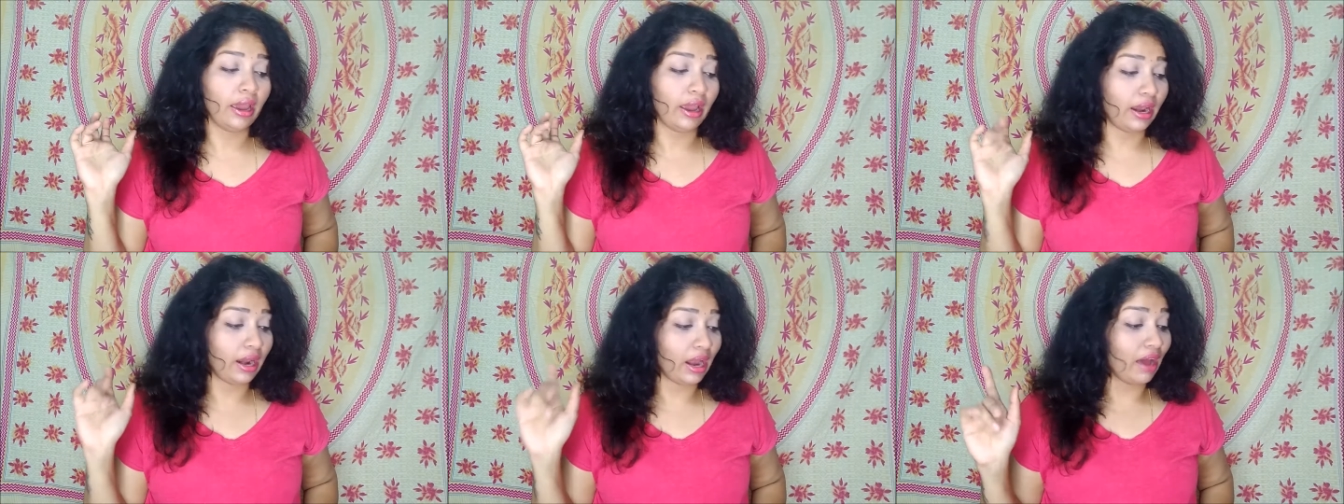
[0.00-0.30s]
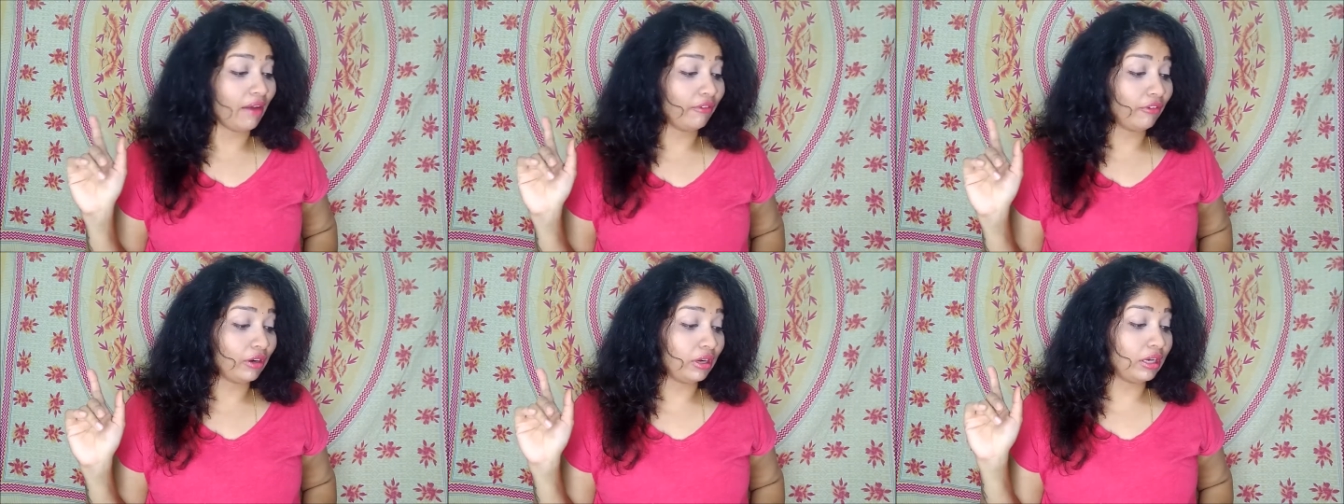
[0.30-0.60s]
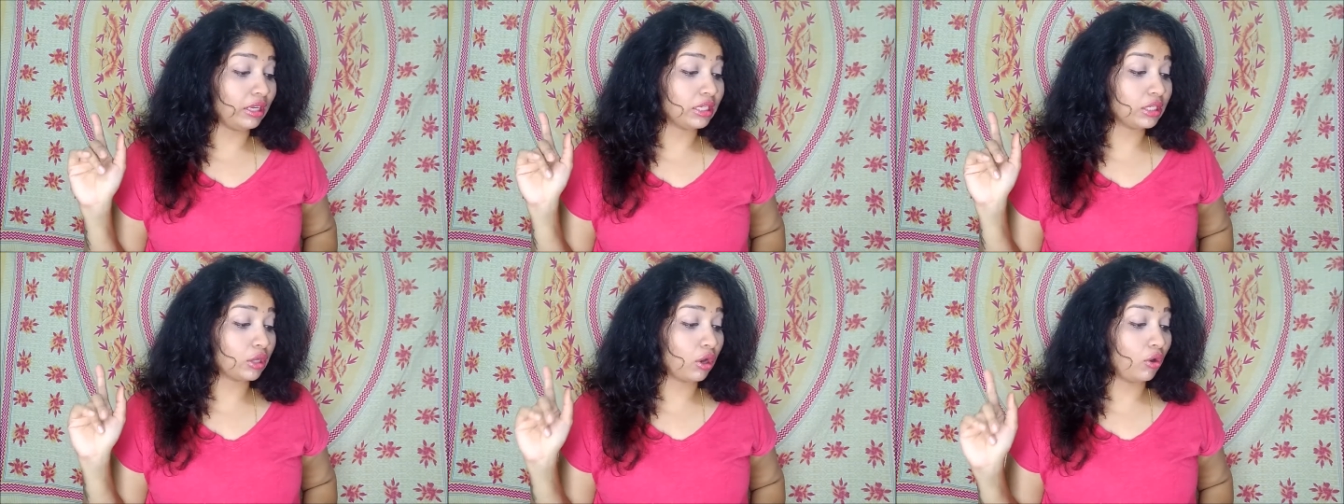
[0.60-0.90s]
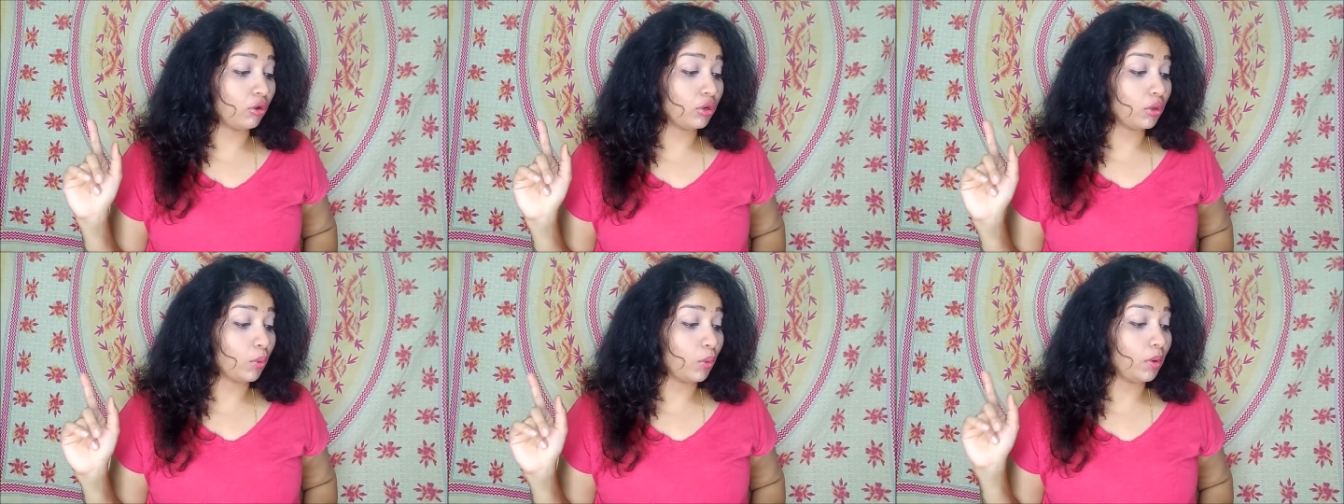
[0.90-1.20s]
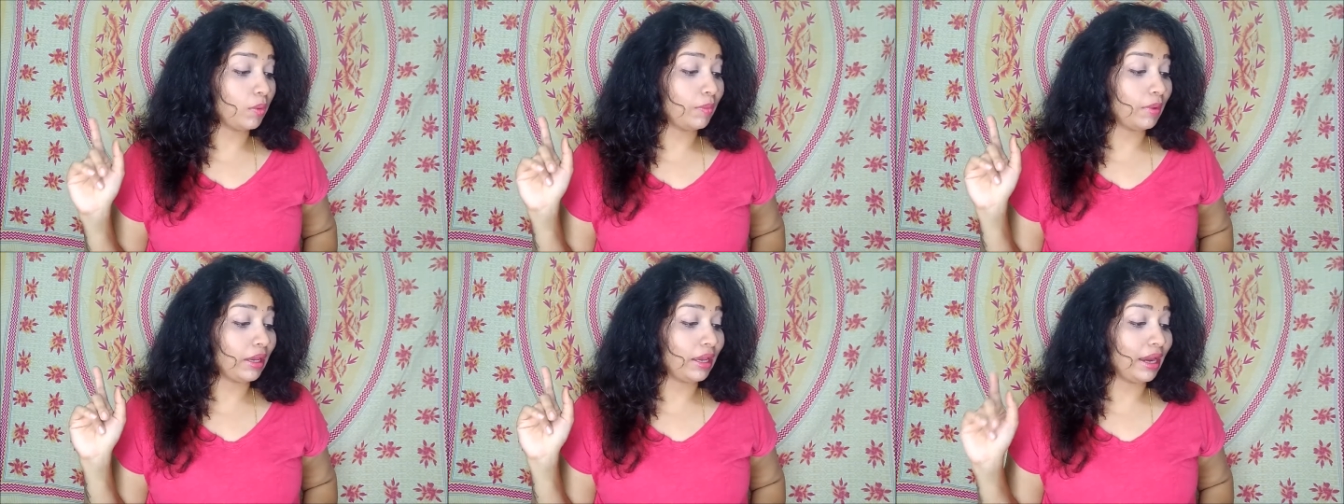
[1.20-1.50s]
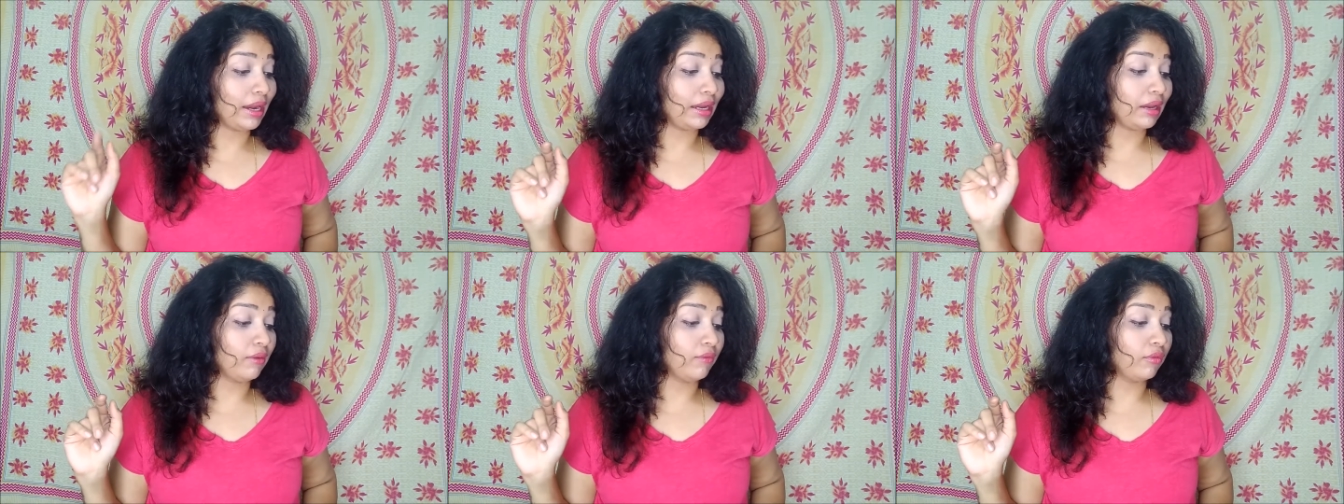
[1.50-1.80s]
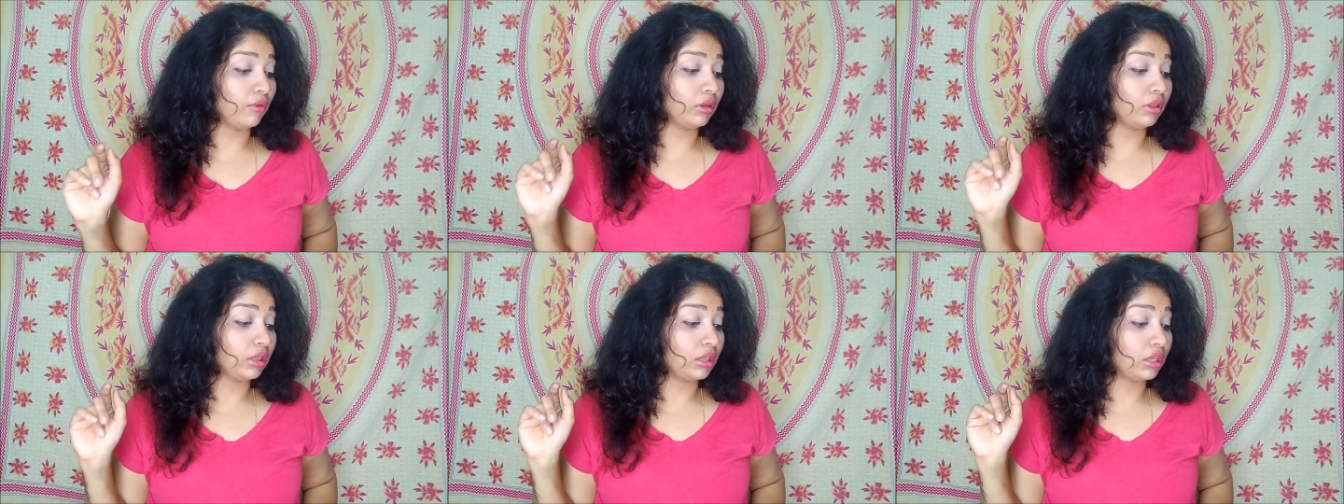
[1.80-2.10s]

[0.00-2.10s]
and after discount you will be getting for